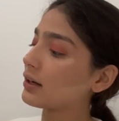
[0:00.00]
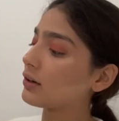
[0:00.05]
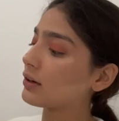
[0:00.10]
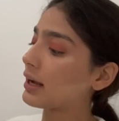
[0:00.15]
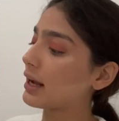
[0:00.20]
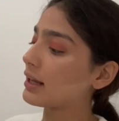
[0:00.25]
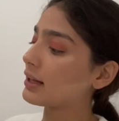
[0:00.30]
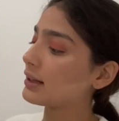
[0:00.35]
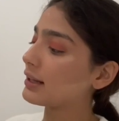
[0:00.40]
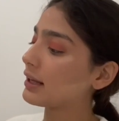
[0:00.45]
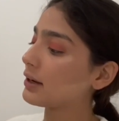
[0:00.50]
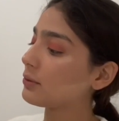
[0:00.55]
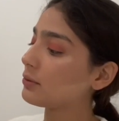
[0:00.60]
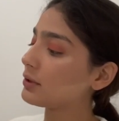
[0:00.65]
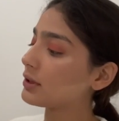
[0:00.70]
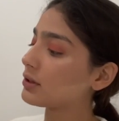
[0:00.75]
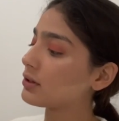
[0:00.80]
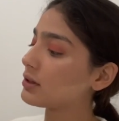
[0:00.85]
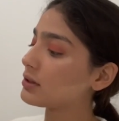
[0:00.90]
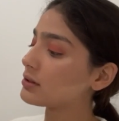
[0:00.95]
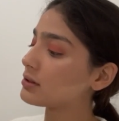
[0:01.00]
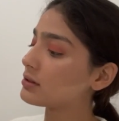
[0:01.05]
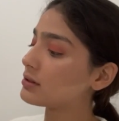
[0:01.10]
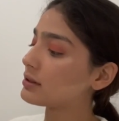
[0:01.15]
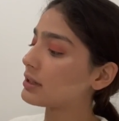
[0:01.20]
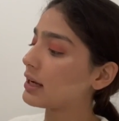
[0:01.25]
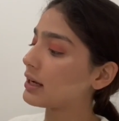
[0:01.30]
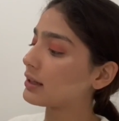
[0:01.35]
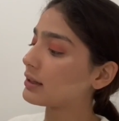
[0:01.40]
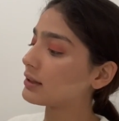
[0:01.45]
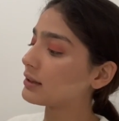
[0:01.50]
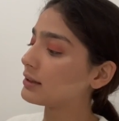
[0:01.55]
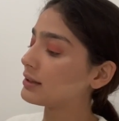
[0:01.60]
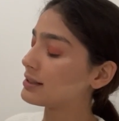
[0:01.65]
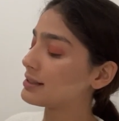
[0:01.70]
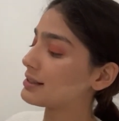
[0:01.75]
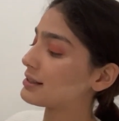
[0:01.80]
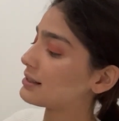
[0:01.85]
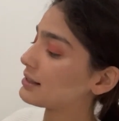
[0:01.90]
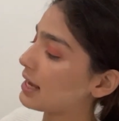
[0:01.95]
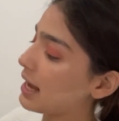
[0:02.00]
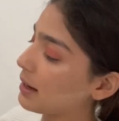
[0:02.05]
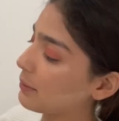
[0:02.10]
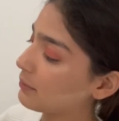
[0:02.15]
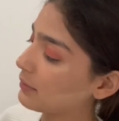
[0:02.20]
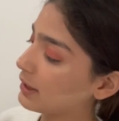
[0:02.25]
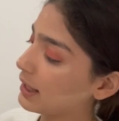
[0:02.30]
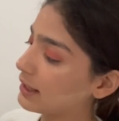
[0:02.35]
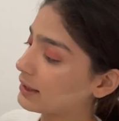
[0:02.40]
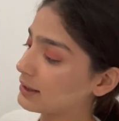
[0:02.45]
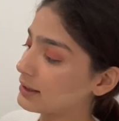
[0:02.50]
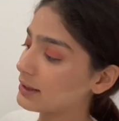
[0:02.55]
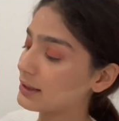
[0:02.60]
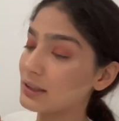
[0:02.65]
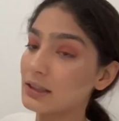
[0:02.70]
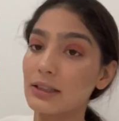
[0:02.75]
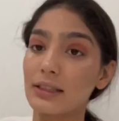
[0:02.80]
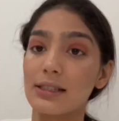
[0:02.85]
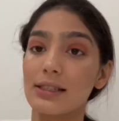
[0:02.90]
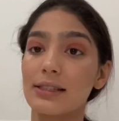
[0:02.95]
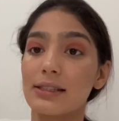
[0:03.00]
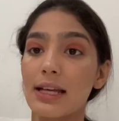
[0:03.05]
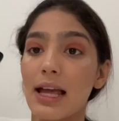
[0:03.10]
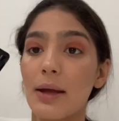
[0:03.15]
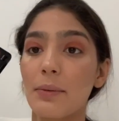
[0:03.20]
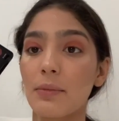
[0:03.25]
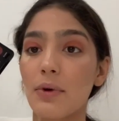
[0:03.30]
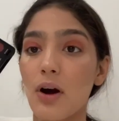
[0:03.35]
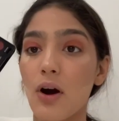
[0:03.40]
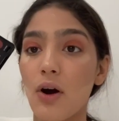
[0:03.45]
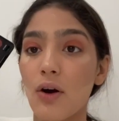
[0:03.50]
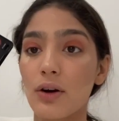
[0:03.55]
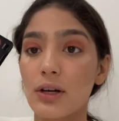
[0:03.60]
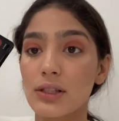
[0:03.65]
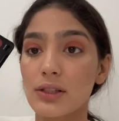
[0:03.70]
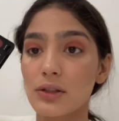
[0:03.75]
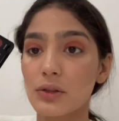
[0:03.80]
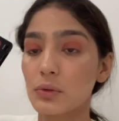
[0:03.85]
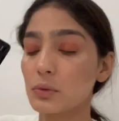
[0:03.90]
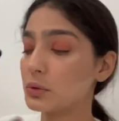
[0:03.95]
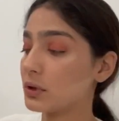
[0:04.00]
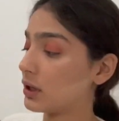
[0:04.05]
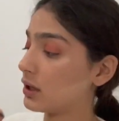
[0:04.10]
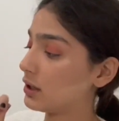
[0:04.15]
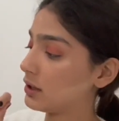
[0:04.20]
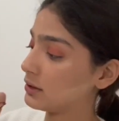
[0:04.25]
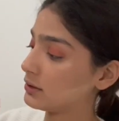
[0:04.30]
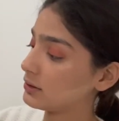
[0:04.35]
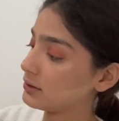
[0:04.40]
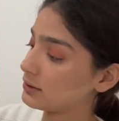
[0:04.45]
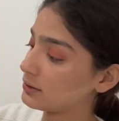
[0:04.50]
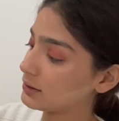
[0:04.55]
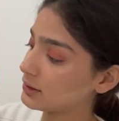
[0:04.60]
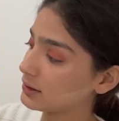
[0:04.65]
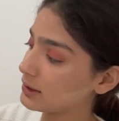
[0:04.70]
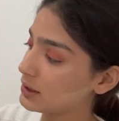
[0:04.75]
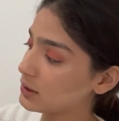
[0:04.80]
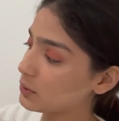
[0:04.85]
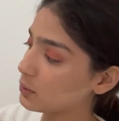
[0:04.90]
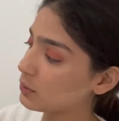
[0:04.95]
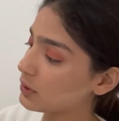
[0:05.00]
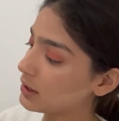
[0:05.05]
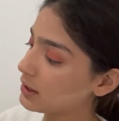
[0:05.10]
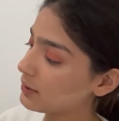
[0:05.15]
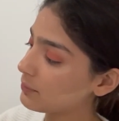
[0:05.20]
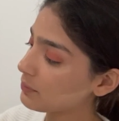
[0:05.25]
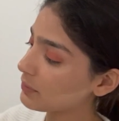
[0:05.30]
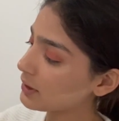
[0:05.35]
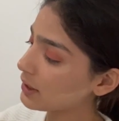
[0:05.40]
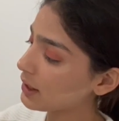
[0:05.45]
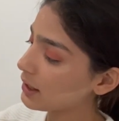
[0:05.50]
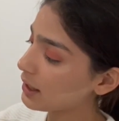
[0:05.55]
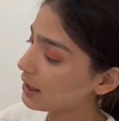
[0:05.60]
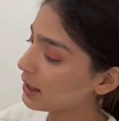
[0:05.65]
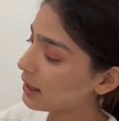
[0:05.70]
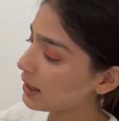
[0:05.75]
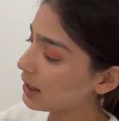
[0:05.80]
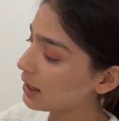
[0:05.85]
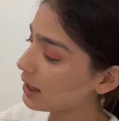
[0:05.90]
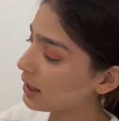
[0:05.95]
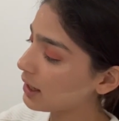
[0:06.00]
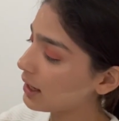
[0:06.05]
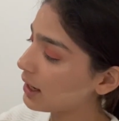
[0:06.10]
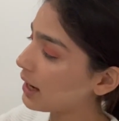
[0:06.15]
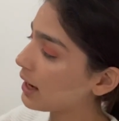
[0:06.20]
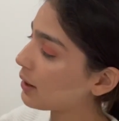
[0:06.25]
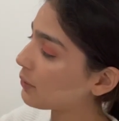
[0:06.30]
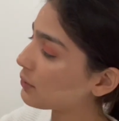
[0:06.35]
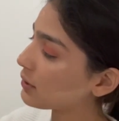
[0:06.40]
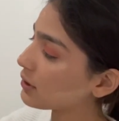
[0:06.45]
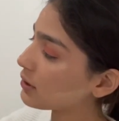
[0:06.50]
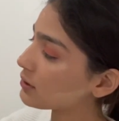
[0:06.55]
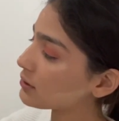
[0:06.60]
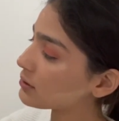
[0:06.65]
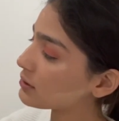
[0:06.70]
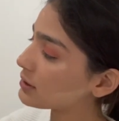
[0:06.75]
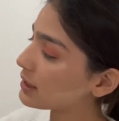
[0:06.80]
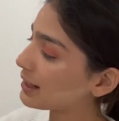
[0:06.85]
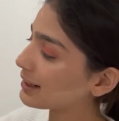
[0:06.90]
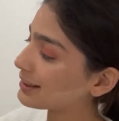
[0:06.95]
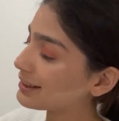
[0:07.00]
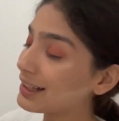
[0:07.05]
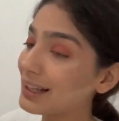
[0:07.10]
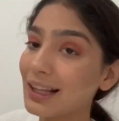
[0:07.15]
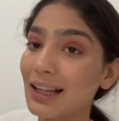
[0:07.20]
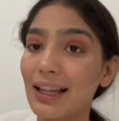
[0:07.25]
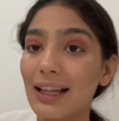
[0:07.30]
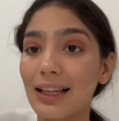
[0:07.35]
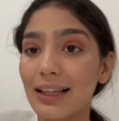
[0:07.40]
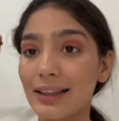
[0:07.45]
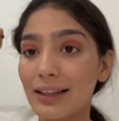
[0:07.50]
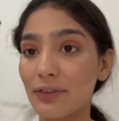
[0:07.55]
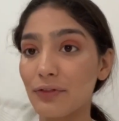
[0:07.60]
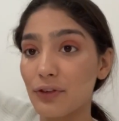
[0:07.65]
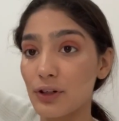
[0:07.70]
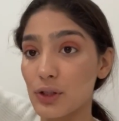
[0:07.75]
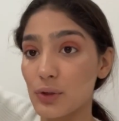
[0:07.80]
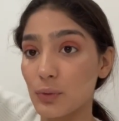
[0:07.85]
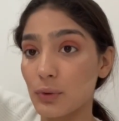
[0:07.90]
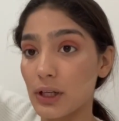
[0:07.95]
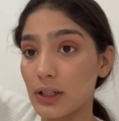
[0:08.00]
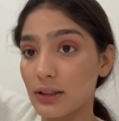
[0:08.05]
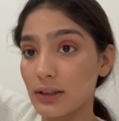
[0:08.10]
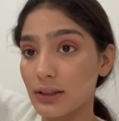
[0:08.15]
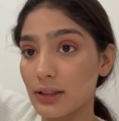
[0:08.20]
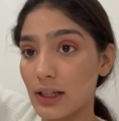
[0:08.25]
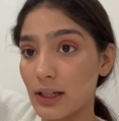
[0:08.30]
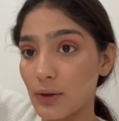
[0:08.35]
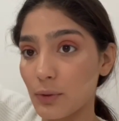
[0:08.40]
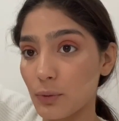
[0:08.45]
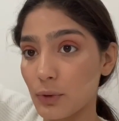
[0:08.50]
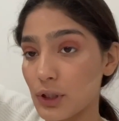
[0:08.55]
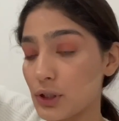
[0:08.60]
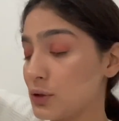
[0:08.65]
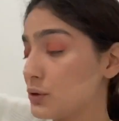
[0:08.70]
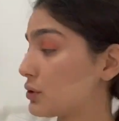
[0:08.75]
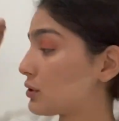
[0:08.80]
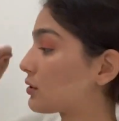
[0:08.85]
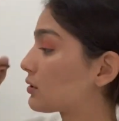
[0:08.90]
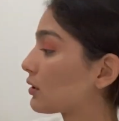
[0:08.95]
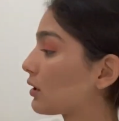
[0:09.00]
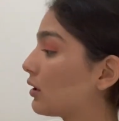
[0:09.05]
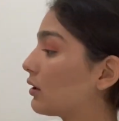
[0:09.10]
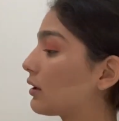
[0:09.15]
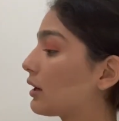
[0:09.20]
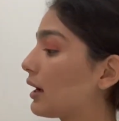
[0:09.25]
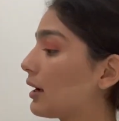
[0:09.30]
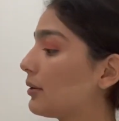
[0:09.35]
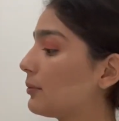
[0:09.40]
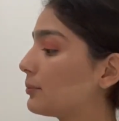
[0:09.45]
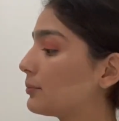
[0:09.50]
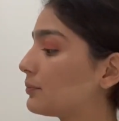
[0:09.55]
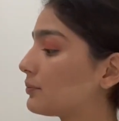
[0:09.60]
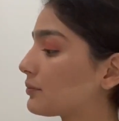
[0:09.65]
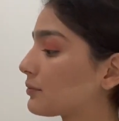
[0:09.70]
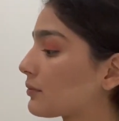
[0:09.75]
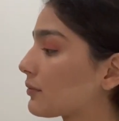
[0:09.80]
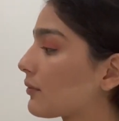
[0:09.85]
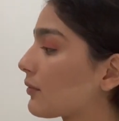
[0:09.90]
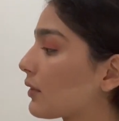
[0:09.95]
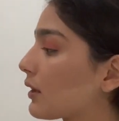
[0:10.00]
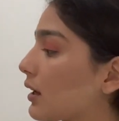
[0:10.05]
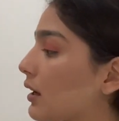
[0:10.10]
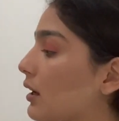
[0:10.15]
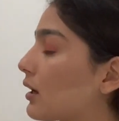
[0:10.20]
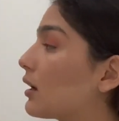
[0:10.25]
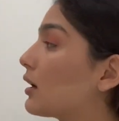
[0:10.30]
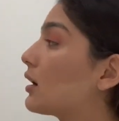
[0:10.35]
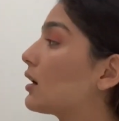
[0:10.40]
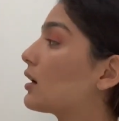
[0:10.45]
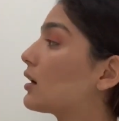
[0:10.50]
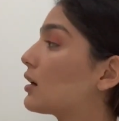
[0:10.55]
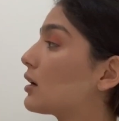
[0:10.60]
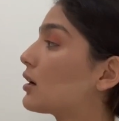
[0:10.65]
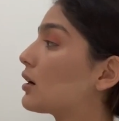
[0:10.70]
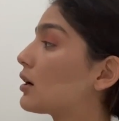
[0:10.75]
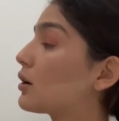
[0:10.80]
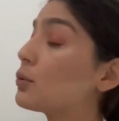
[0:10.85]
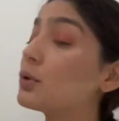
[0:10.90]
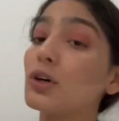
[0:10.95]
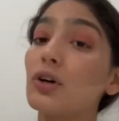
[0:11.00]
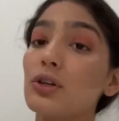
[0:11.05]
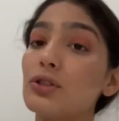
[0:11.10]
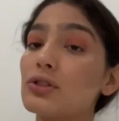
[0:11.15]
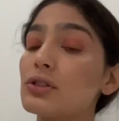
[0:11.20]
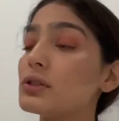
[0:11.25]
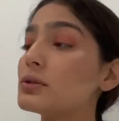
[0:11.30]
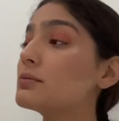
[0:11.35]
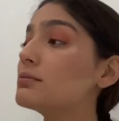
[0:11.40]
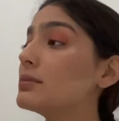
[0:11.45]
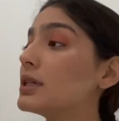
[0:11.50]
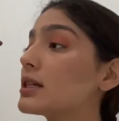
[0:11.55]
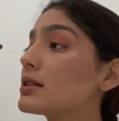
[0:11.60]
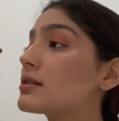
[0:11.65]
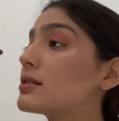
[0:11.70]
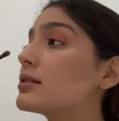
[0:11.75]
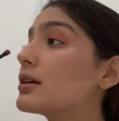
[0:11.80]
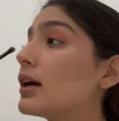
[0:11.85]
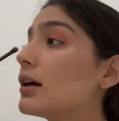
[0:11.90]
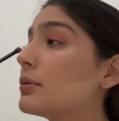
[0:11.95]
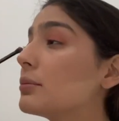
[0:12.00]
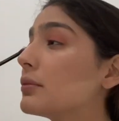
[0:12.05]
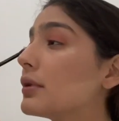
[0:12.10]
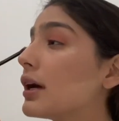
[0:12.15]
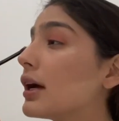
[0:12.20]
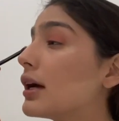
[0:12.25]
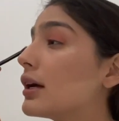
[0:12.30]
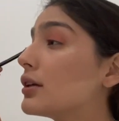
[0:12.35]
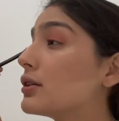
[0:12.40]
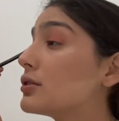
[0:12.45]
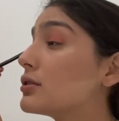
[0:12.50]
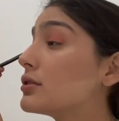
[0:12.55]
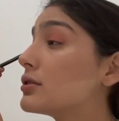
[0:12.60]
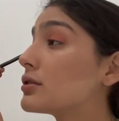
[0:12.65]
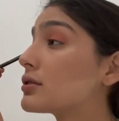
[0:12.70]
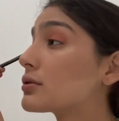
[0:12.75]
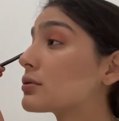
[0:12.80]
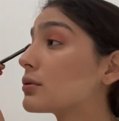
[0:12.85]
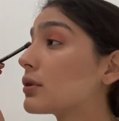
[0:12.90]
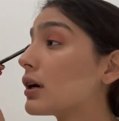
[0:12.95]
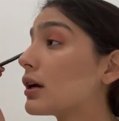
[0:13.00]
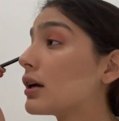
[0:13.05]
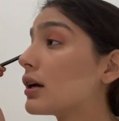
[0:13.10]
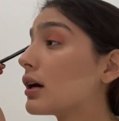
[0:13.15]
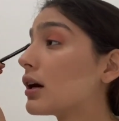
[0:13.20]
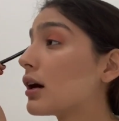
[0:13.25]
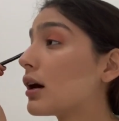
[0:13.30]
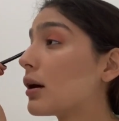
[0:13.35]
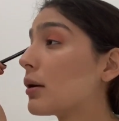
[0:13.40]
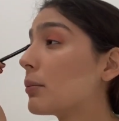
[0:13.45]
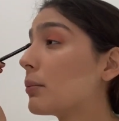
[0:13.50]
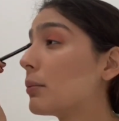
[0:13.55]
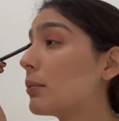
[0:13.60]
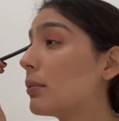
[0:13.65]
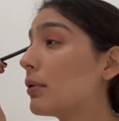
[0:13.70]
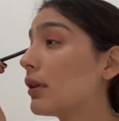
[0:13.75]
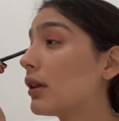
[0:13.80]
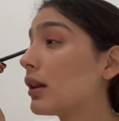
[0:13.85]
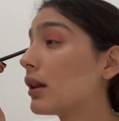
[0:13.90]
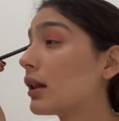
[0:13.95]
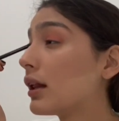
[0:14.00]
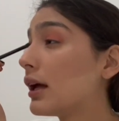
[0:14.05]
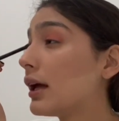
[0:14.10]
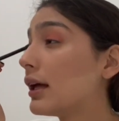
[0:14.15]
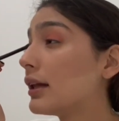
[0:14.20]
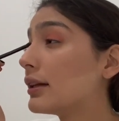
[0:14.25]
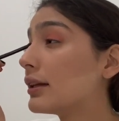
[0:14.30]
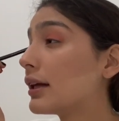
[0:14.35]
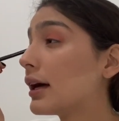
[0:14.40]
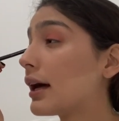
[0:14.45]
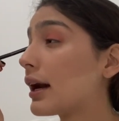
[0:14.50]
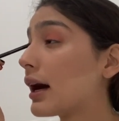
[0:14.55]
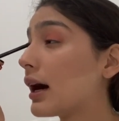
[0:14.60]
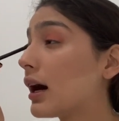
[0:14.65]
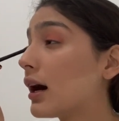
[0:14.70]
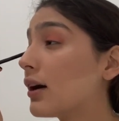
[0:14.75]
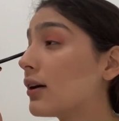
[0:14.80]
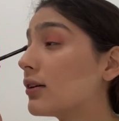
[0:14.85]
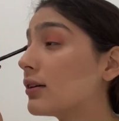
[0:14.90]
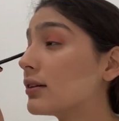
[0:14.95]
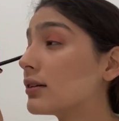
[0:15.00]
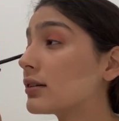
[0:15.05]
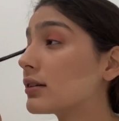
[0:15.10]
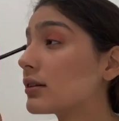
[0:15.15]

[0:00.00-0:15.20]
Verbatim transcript: okay, then we're going to take the same orange one, this one, and we're going to take the first one that we used, okay? We're going to mix them and you just wanna blend that out.